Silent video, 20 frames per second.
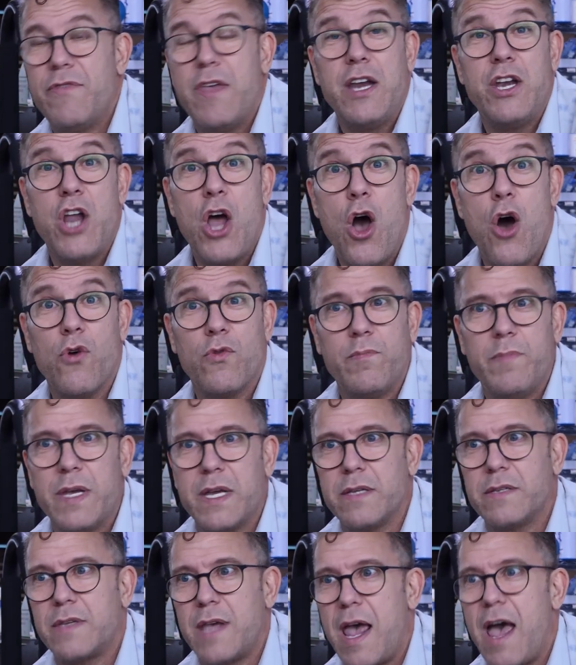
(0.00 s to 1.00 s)
they don't,
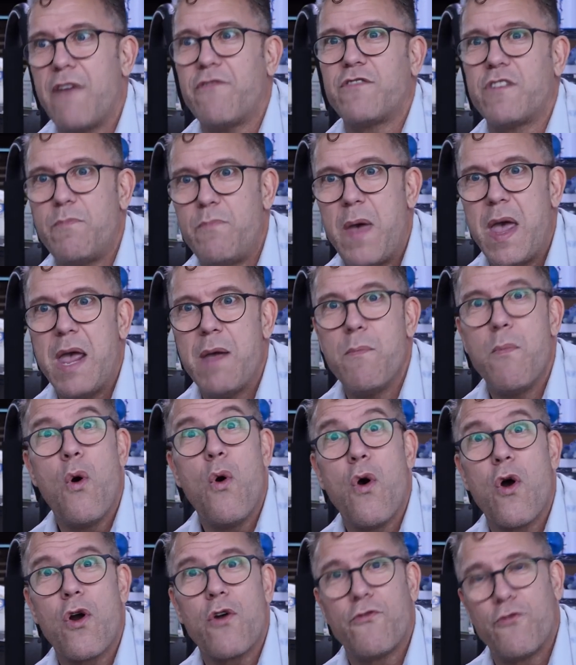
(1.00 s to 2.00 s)
because they have to pay
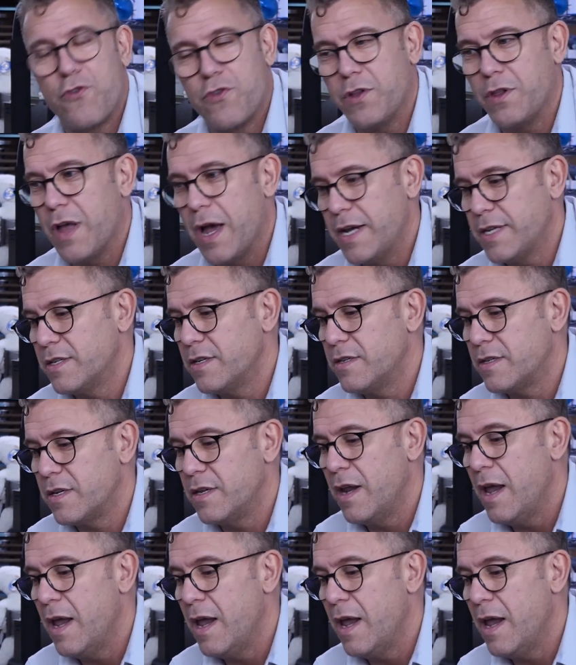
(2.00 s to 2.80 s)
more for the license,